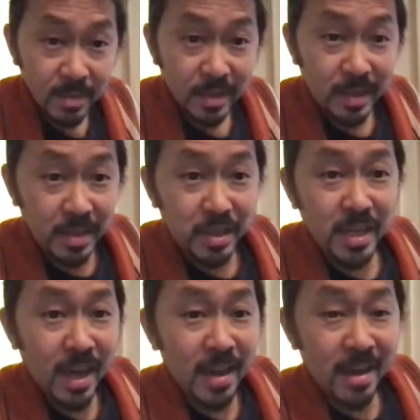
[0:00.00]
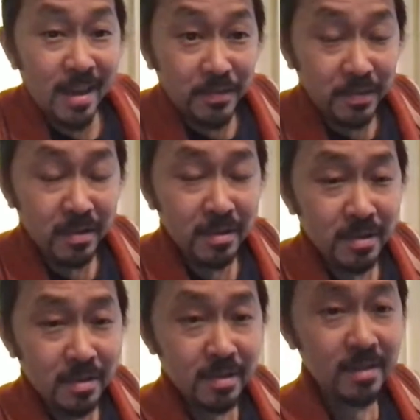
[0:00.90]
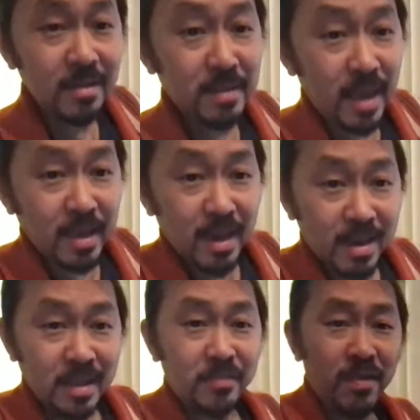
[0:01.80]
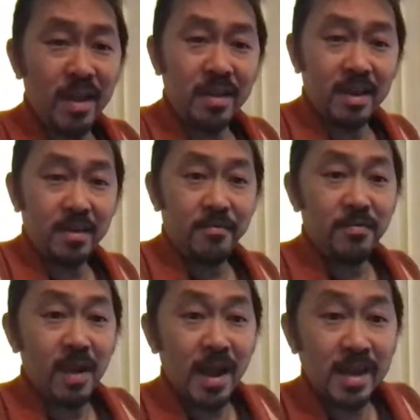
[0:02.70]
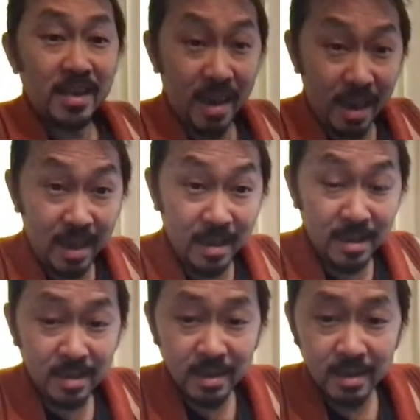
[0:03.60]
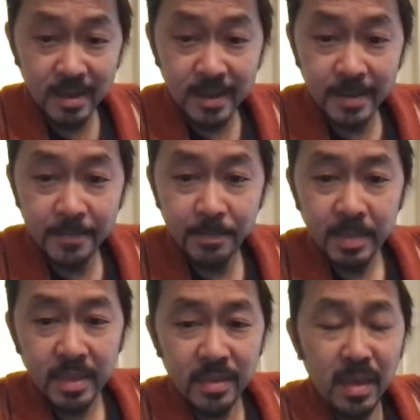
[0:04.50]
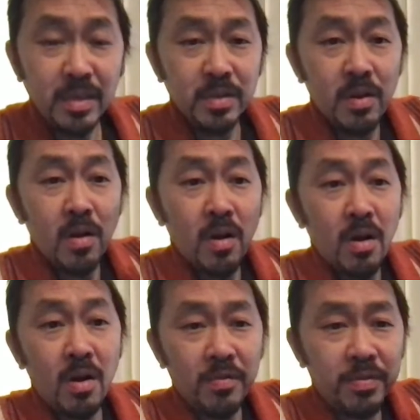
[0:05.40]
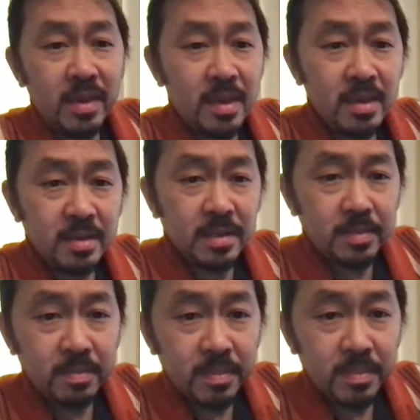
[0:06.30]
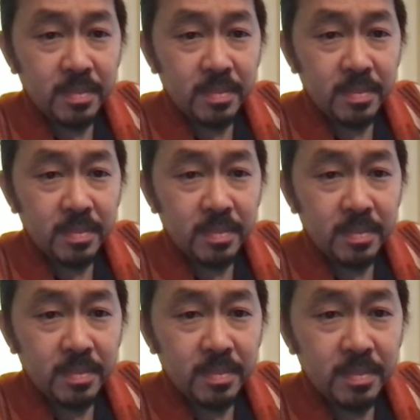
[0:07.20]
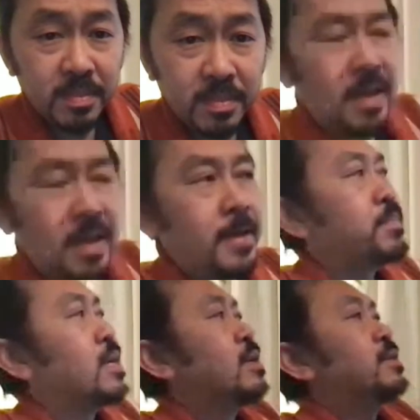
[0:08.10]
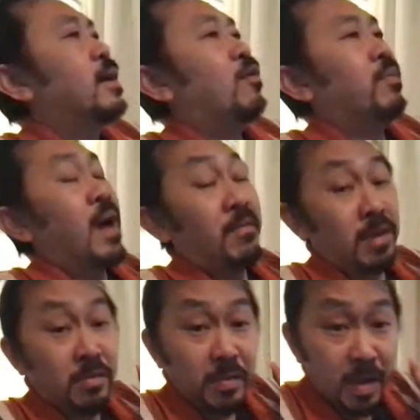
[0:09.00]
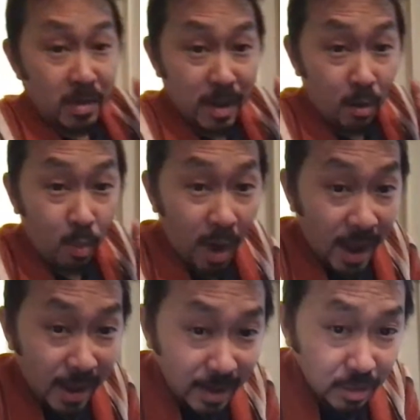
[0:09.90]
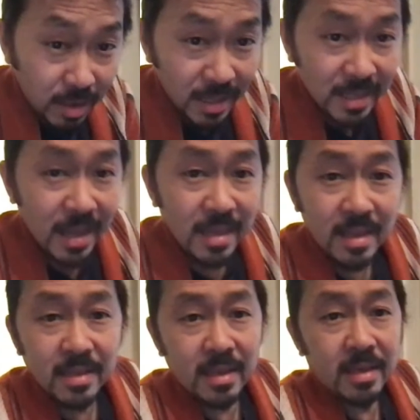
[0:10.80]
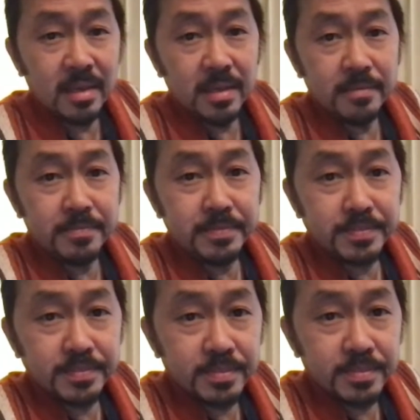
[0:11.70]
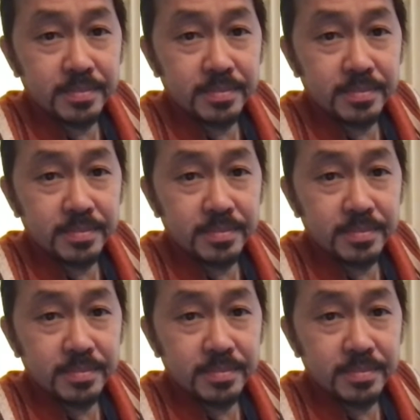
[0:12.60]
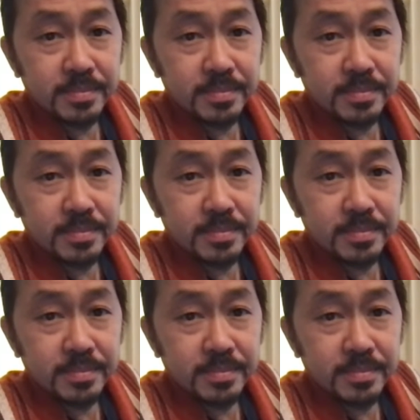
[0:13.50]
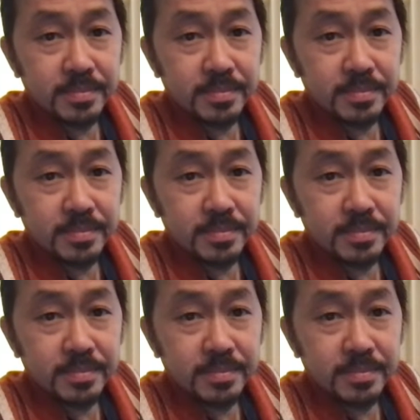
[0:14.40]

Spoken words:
TGIF. Thank God it's Friday. Friday. These are all things that average people say. Now, have you ever thought about why do they say these things? Why do they say TGIF?